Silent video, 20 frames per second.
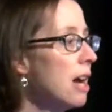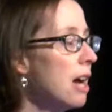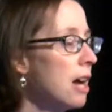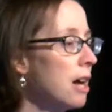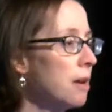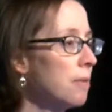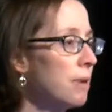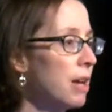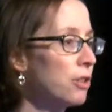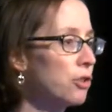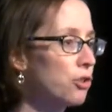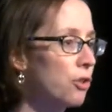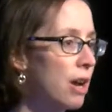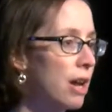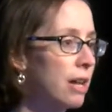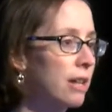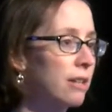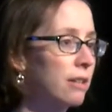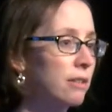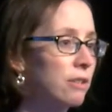um, and
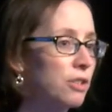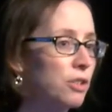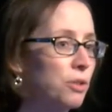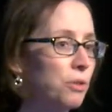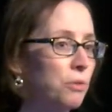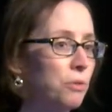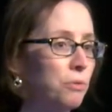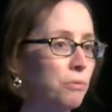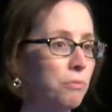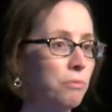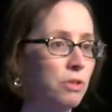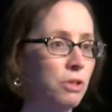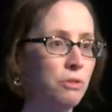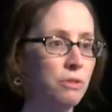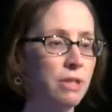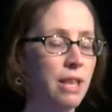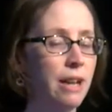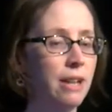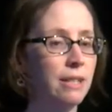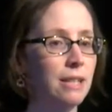trying to
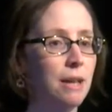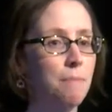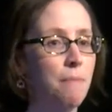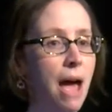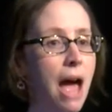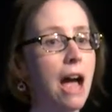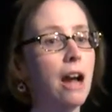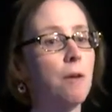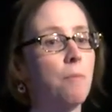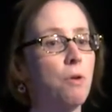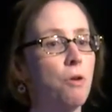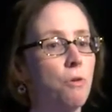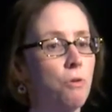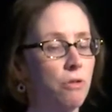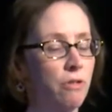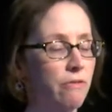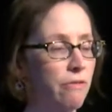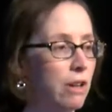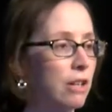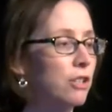use that as a
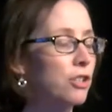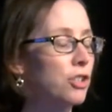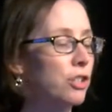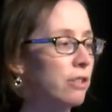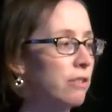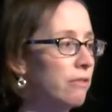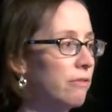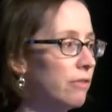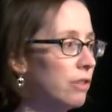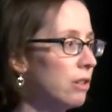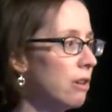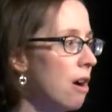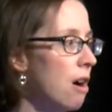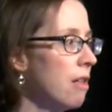backbone function for